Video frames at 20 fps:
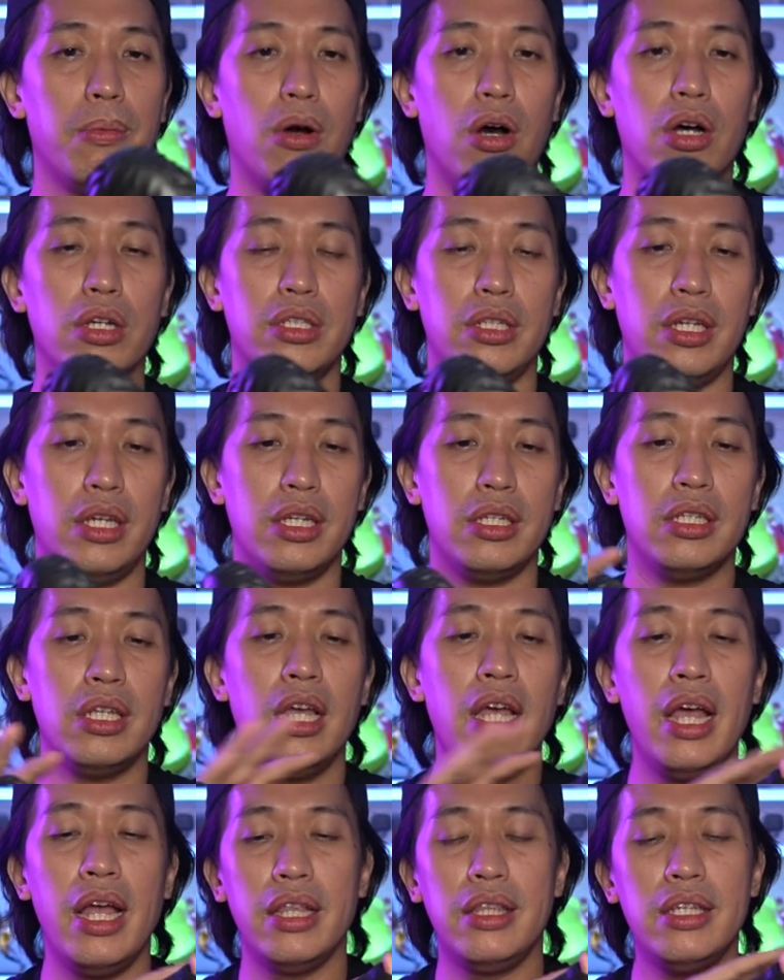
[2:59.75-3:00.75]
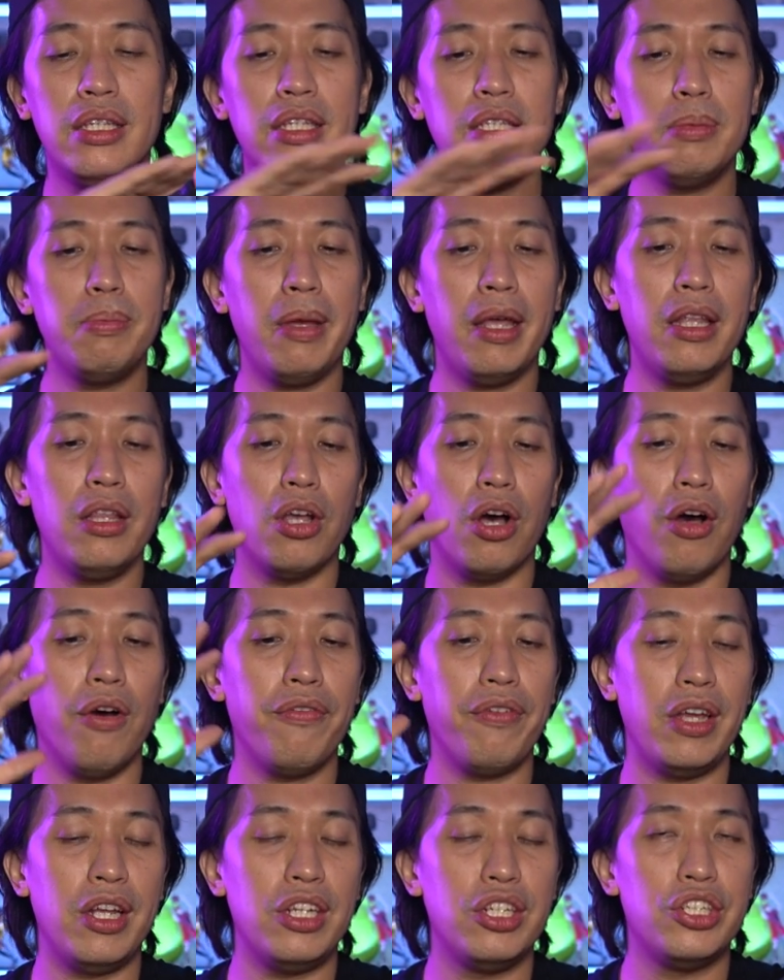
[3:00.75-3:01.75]
Mocs is, this is made of
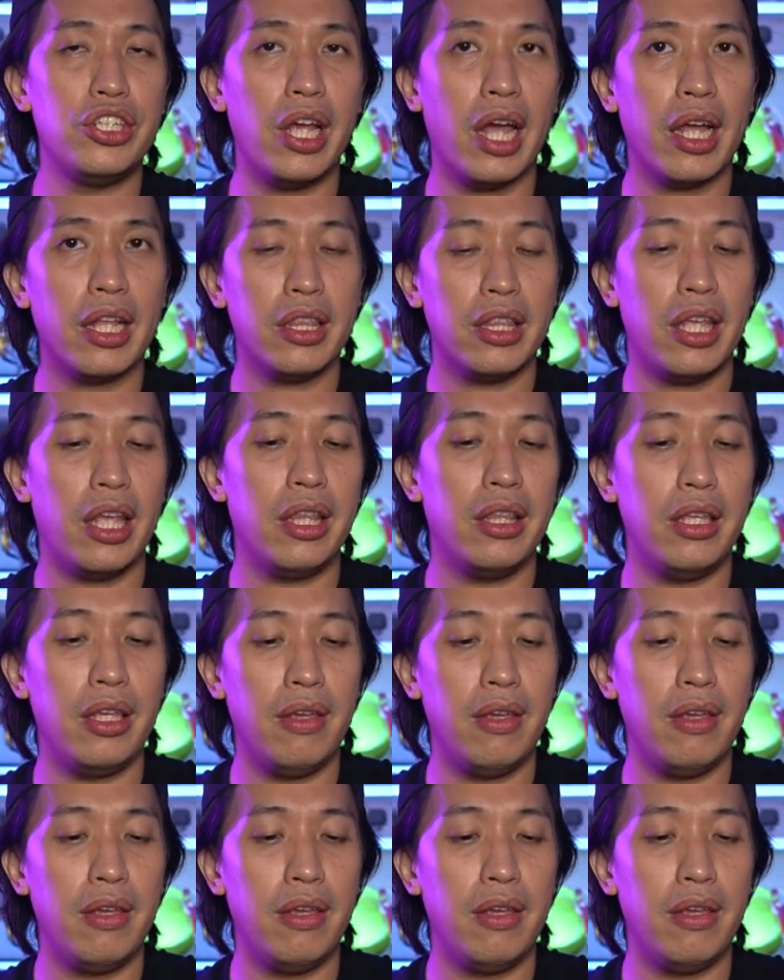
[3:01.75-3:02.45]
injected